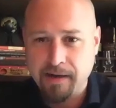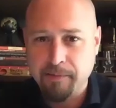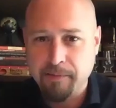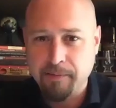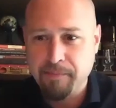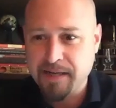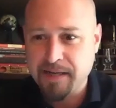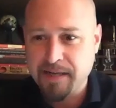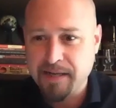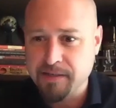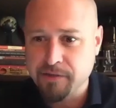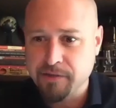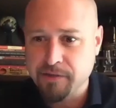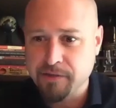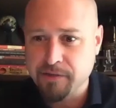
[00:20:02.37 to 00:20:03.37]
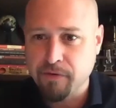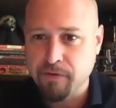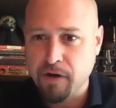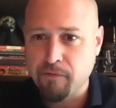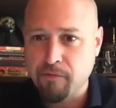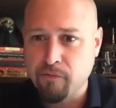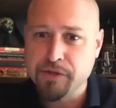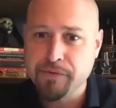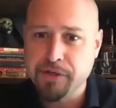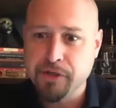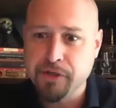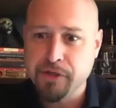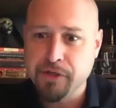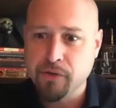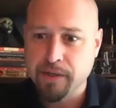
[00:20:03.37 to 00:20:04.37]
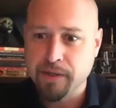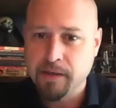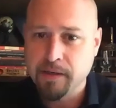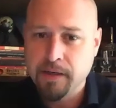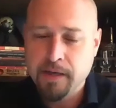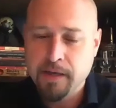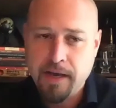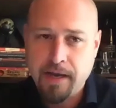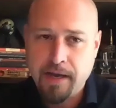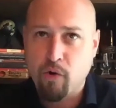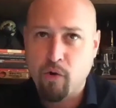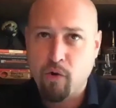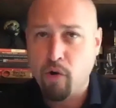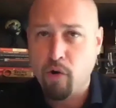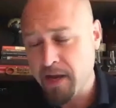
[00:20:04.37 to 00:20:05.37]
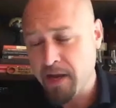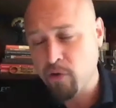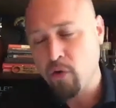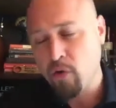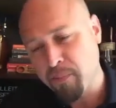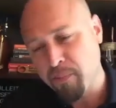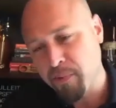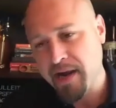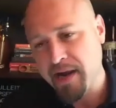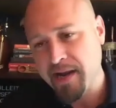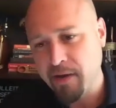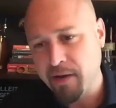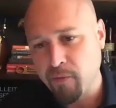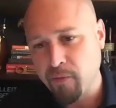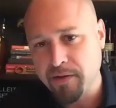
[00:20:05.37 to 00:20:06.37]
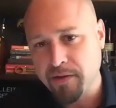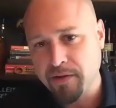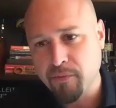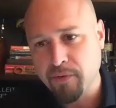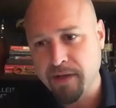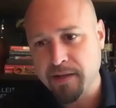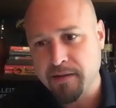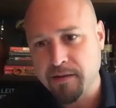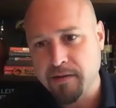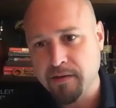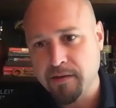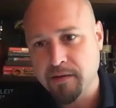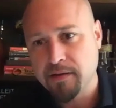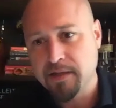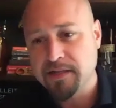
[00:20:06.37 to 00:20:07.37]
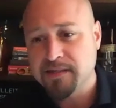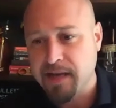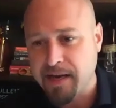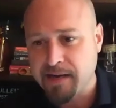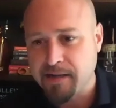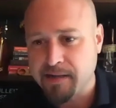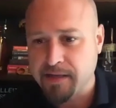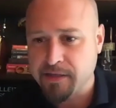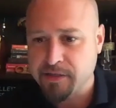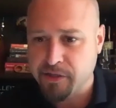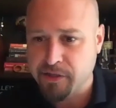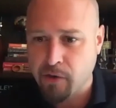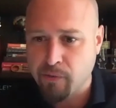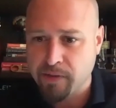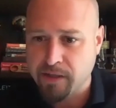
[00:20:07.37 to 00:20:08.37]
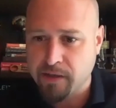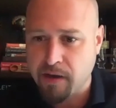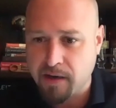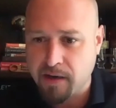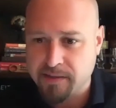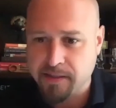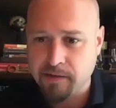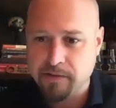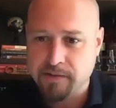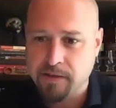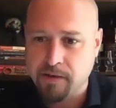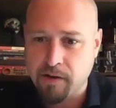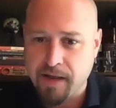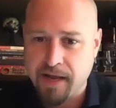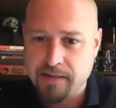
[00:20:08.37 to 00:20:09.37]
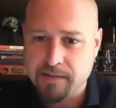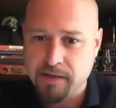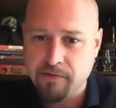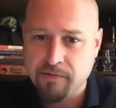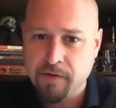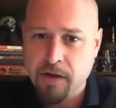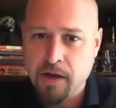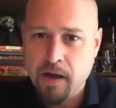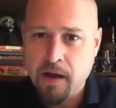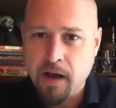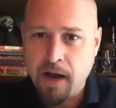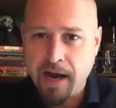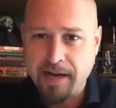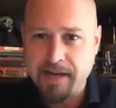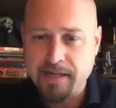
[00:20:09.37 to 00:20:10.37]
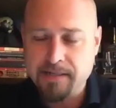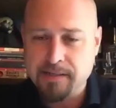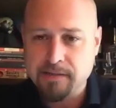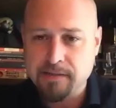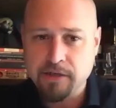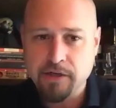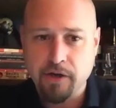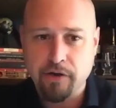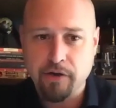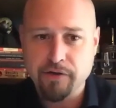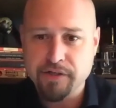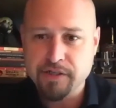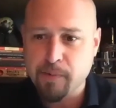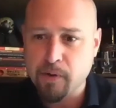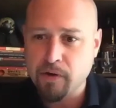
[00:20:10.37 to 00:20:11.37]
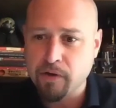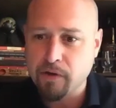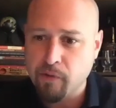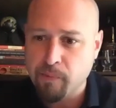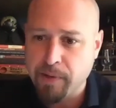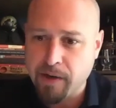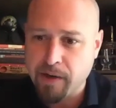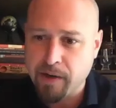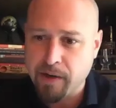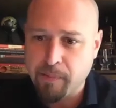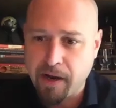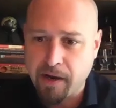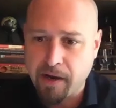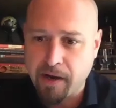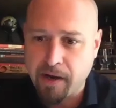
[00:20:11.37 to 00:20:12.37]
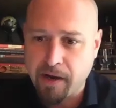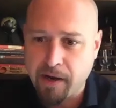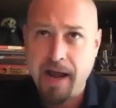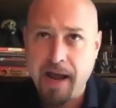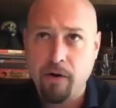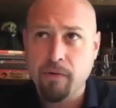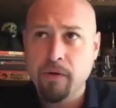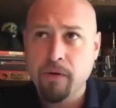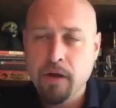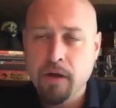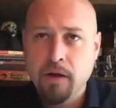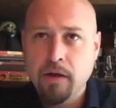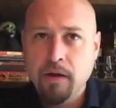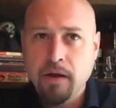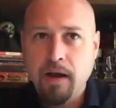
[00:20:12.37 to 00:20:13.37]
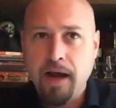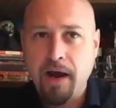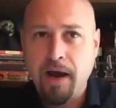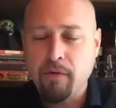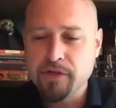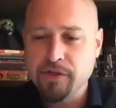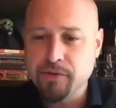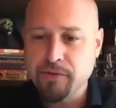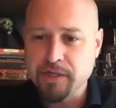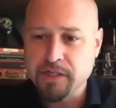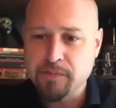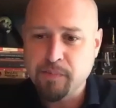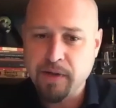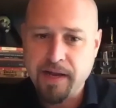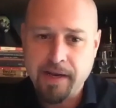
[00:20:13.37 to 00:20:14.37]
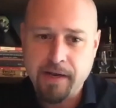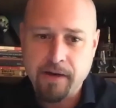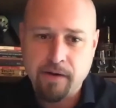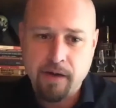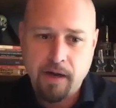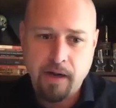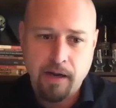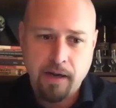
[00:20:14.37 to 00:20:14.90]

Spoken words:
message of what you do and incorporating it with this side of things, you know, with the cocktails and all that stuff. I guess, you just spoke a little bit about it, but how would you explain